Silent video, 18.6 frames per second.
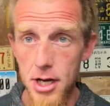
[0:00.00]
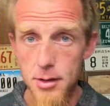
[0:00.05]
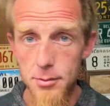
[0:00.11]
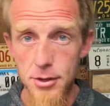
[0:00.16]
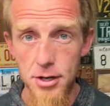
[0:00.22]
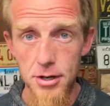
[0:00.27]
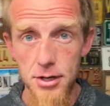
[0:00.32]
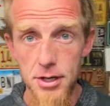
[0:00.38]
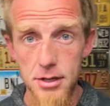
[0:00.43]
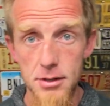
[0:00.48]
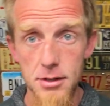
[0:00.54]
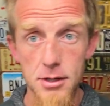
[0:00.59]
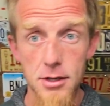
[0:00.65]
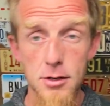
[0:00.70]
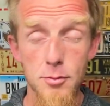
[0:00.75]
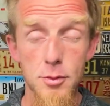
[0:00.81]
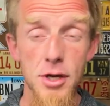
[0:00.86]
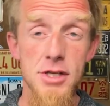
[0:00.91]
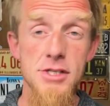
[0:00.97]
about it
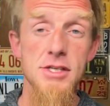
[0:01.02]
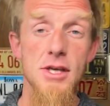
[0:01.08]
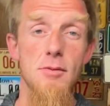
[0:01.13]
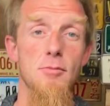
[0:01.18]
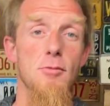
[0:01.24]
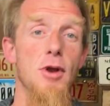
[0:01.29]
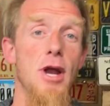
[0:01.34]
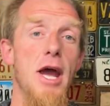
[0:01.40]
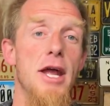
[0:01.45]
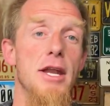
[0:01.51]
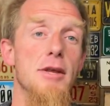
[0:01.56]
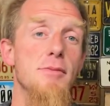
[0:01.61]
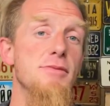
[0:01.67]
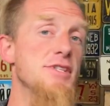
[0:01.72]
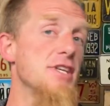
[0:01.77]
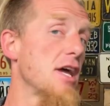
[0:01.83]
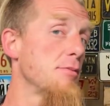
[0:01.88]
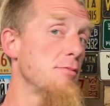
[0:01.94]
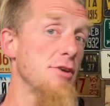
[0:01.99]
pick something random,
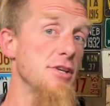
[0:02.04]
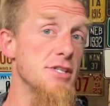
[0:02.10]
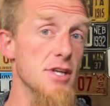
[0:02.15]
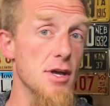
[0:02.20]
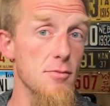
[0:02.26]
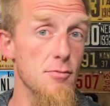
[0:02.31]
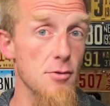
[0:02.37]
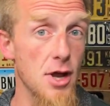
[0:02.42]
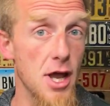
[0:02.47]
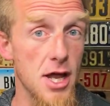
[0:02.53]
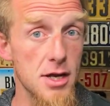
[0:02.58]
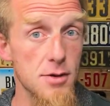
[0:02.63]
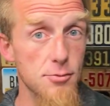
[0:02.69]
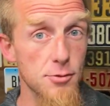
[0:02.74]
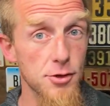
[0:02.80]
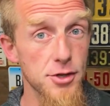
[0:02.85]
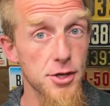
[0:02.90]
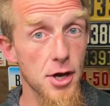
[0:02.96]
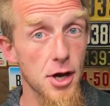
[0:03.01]
send me something random,
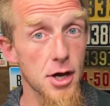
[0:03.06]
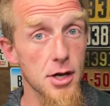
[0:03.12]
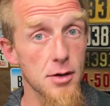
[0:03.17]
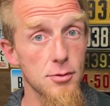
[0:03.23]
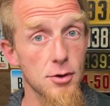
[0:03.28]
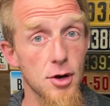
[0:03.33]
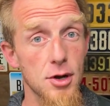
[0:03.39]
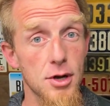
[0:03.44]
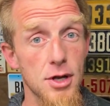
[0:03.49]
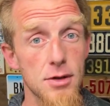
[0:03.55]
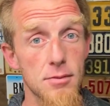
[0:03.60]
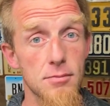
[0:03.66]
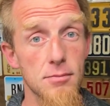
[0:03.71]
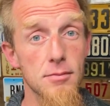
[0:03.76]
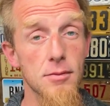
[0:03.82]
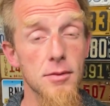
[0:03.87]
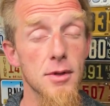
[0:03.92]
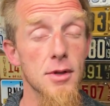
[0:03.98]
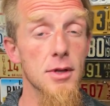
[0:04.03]
we'll talk about it.
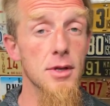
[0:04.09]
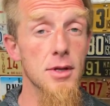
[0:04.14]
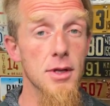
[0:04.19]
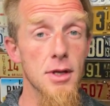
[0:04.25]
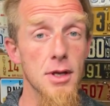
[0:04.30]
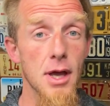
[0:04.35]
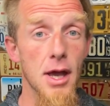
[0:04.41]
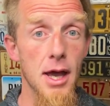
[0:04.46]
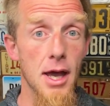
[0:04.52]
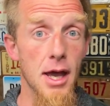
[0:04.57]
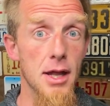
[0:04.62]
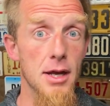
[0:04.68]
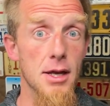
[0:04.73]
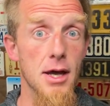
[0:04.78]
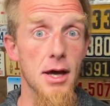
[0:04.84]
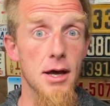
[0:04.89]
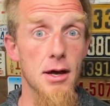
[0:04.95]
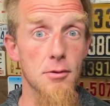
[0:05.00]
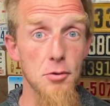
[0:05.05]
And
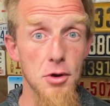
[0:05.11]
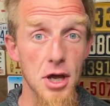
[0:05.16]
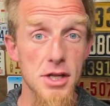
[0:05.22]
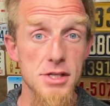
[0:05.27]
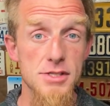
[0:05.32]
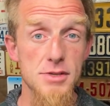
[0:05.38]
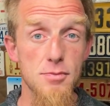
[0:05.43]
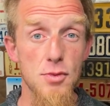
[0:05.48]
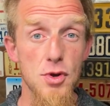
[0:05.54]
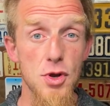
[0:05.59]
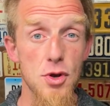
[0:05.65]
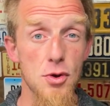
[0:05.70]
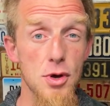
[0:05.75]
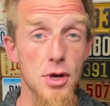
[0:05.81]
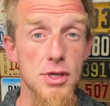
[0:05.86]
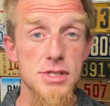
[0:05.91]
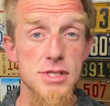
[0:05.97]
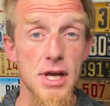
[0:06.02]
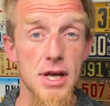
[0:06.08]
uh, we got some new
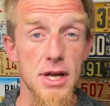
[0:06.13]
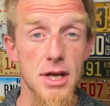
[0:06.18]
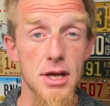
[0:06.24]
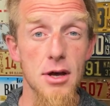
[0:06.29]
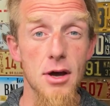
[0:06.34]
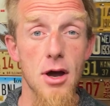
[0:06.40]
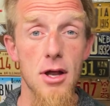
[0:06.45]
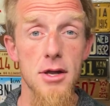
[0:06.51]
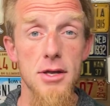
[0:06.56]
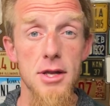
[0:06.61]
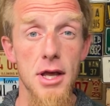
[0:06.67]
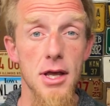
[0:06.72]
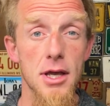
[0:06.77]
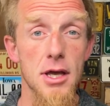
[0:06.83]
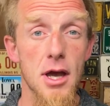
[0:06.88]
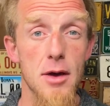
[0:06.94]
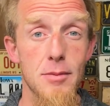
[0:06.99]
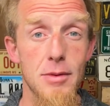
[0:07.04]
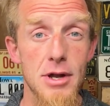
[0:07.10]
exciting content
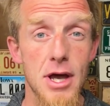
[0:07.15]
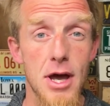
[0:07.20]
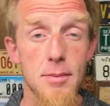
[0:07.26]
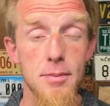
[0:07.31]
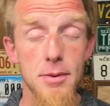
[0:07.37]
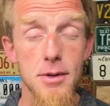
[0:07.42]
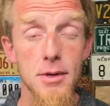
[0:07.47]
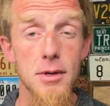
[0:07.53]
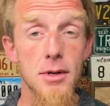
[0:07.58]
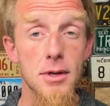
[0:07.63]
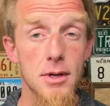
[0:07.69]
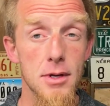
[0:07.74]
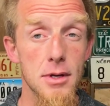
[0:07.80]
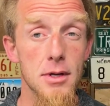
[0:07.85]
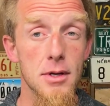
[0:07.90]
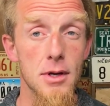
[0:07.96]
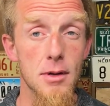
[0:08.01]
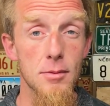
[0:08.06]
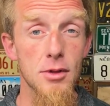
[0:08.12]
coming up.
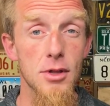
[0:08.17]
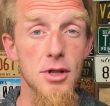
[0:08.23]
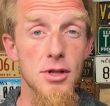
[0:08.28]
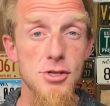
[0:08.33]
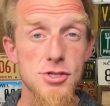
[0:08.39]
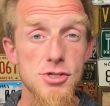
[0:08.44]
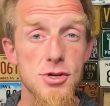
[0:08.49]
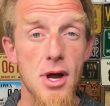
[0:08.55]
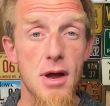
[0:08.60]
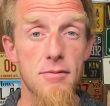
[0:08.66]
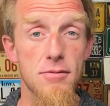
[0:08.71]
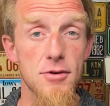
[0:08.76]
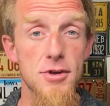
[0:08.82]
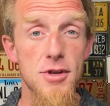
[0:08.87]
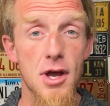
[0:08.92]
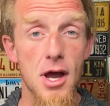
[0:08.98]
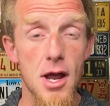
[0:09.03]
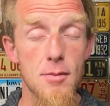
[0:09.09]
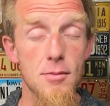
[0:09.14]
I'm a little strapped for
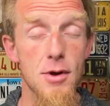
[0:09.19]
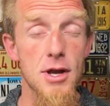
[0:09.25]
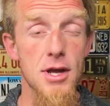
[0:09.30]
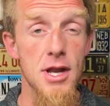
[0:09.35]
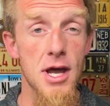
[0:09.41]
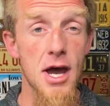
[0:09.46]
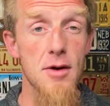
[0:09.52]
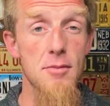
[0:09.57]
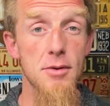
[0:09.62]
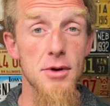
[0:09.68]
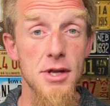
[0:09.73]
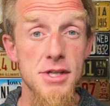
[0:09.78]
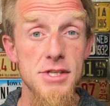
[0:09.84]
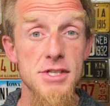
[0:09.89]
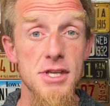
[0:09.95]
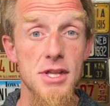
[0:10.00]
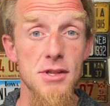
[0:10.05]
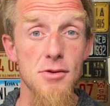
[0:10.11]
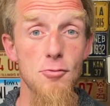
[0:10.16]
time right now, but
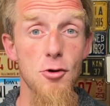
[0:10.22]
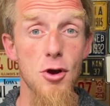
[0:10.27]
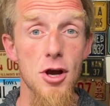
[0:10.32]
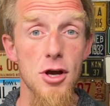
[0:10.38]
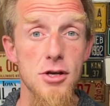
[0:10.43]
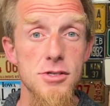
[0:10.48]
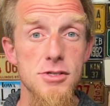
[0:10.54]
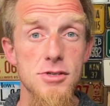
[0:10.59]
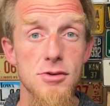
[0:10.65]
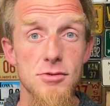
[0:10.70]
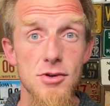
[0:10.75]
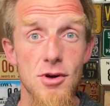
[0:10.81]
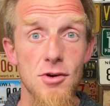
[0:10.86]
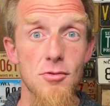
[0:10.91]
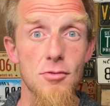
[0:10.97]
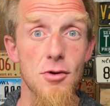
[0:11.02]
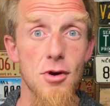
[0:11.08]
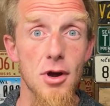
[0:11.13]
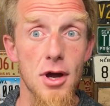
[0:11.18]
it's in the works, so
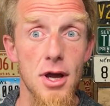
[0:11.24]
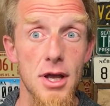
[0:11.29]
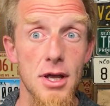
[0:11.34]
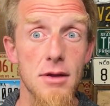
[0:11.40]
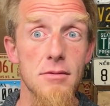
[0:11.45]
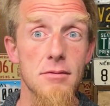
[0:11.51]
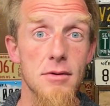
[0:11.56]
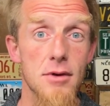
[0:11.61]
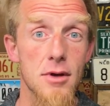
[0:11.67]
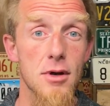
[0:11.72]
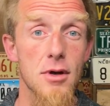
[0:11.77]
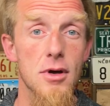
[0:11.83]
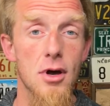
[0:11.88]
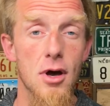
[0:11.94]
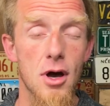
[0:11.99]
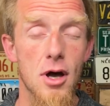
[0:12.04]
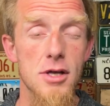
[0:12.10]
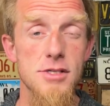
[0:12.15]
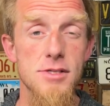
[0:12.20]
don't worry.
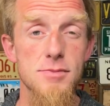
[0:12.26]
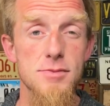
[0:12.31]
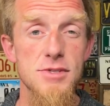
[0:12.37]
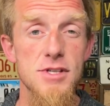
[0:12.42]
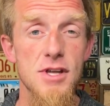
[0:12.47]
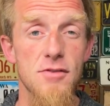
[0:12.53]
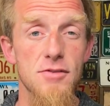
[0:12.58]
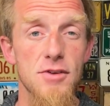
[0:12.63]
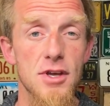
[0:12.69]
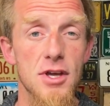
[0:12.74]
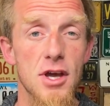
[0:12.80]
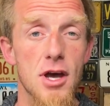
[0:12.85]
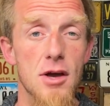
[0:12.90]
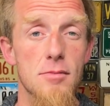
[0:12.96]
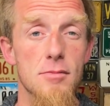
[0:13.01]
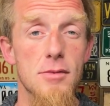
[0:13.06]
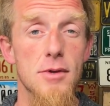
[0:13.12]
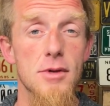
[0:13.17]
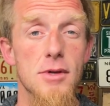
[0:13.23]
Awesome stuff to
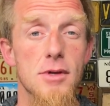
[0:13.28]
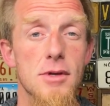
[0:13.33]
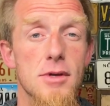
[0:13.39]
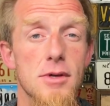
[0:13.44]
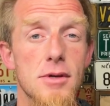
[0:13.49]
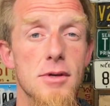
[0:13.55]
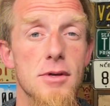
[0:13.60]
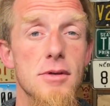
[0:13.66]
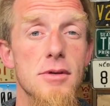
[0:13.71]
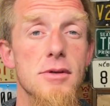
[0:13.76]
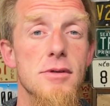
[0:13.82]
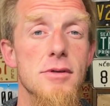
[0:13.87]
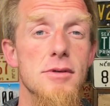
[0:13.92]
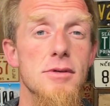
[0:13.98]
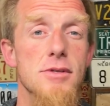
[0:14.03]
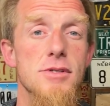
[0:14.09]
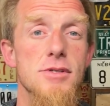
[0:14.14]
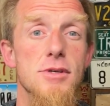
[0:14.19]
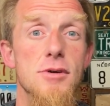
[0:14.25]
come.
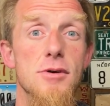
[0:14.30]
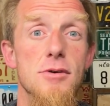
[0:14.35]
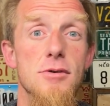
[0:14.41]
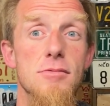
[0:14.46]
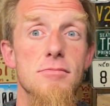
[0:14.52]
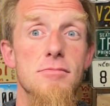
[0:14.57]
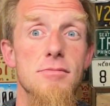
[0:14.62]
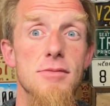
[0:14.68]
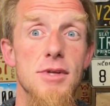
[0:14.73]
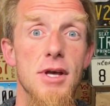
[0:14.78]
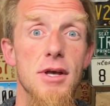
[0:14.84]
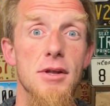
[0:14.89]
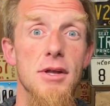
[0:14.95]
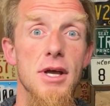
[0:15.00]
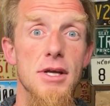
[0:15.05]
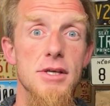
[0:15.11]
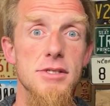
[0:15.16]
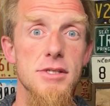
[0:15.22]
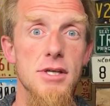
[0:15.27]
So, till
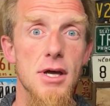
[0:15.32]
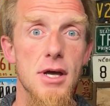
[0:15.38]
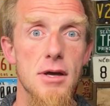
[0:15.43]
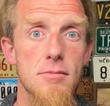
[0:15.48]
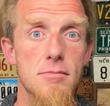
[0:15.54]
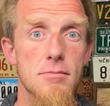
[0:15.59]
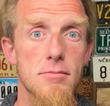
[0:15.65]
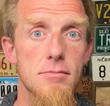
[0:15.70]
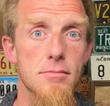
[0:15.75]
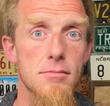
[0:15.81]
next time.